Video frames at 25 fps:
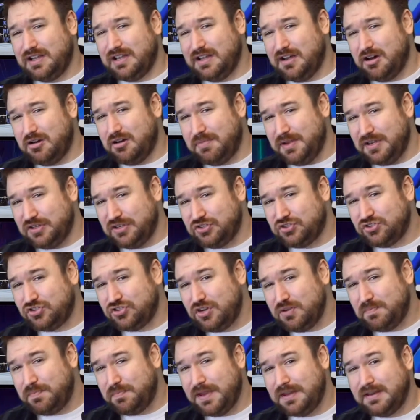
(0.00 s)
a little bit
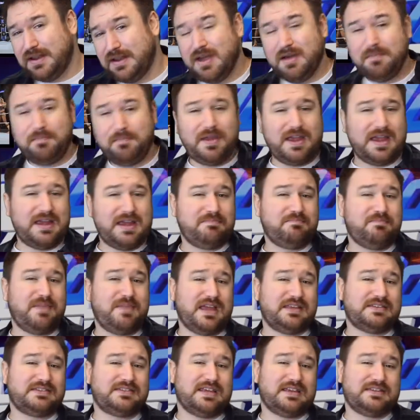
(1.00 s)
stupid, but it
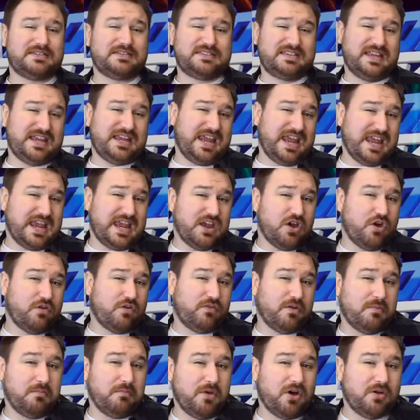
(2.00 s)
made sense. The heat
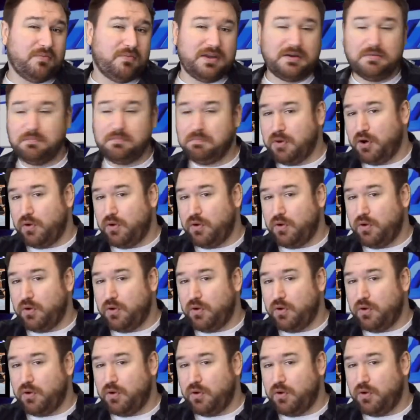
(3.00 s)
of the moment,